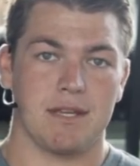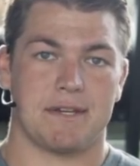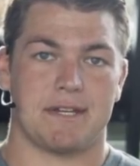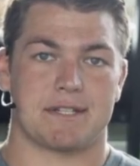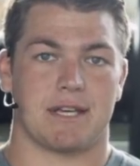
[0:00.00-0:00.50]

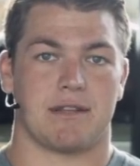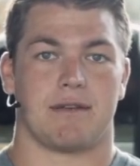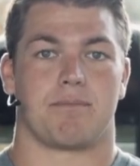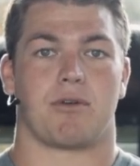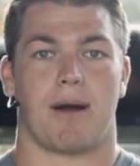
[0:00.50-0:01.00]
is getting
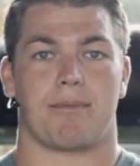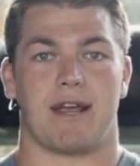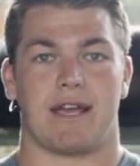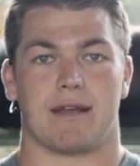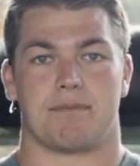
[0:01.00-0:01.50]
the proper
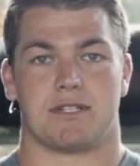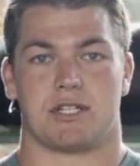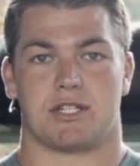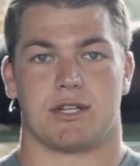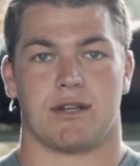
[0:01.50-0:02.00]
hand
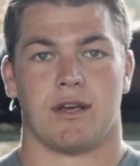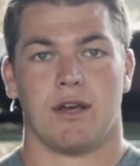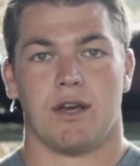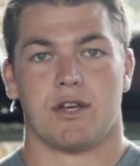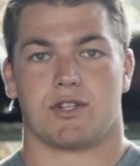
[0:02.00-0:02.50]
position.
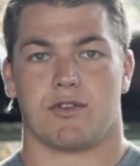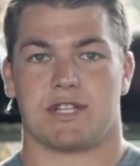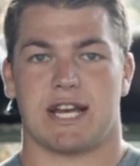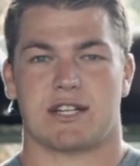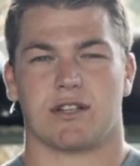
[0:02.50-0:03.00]
So
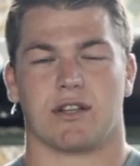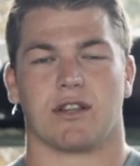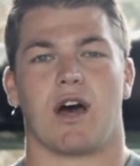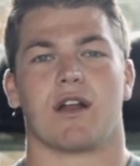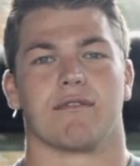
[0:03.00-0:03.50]
there's actually a
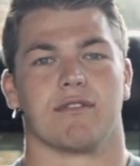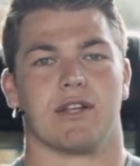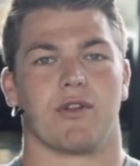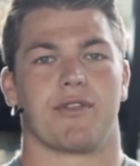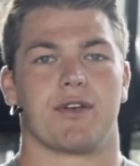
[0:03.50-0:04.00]
lot of
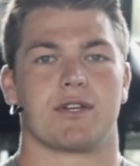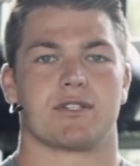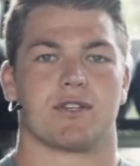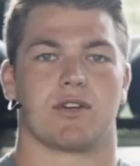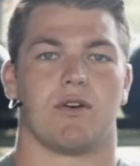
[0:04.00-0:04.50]
little
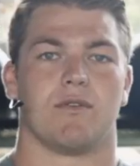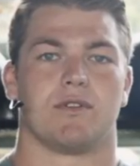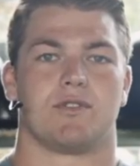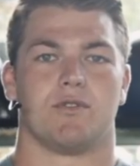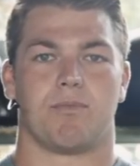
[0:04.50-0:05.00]
things that go
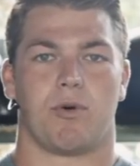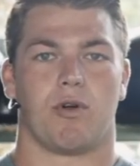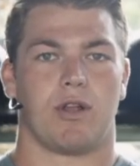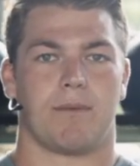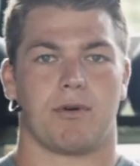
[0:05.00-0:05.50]
into a
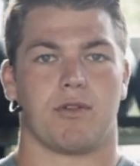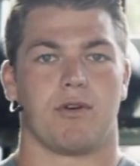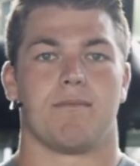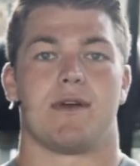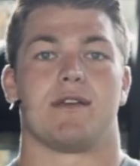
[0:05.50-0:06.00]
pull-up,
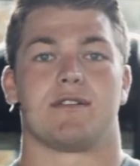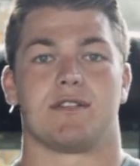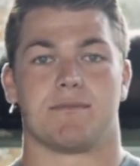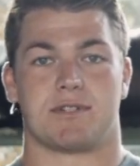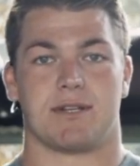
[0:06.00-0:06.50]
although it may
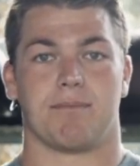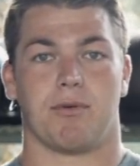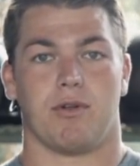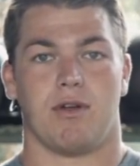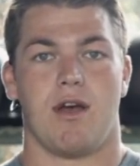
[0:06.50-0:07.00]
seem
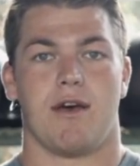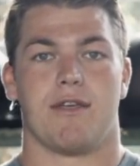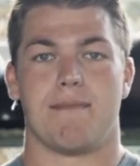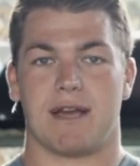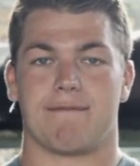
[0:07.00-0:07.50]
simple,
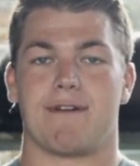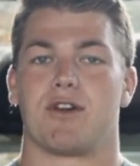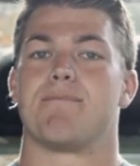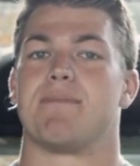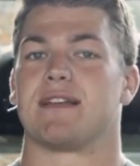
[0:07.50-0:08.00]
that make a
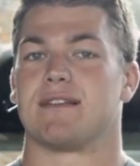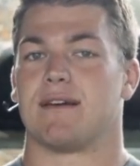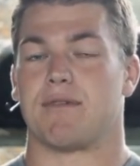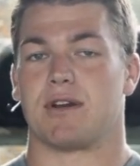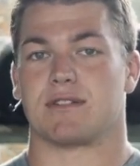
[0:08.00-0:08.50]
very big
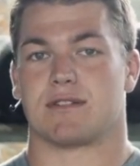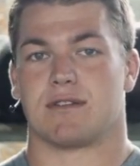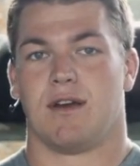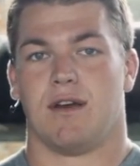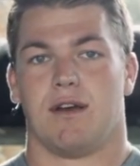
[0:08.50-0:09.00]
difference.
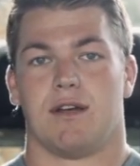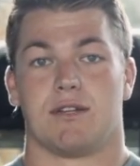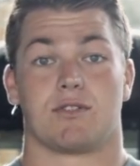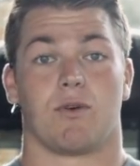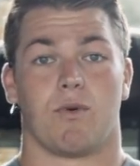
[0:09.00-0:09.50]

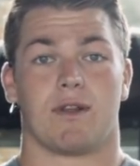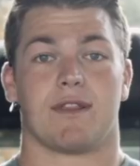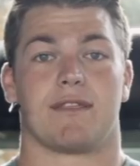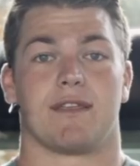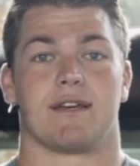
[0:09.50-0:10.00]
And so one of
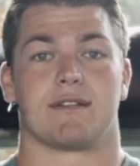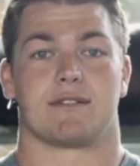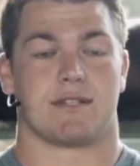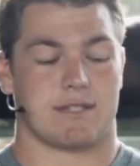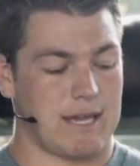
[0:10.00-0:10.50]
the
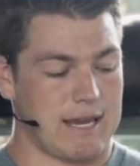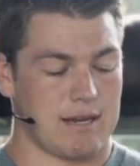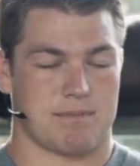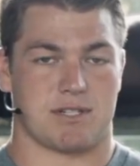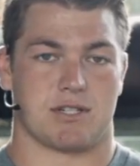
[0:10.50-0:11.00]
things is the
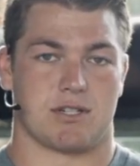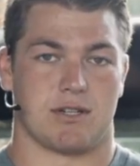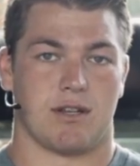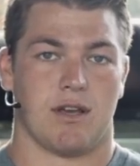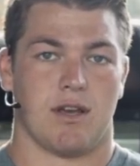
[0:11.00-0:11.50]
hand position.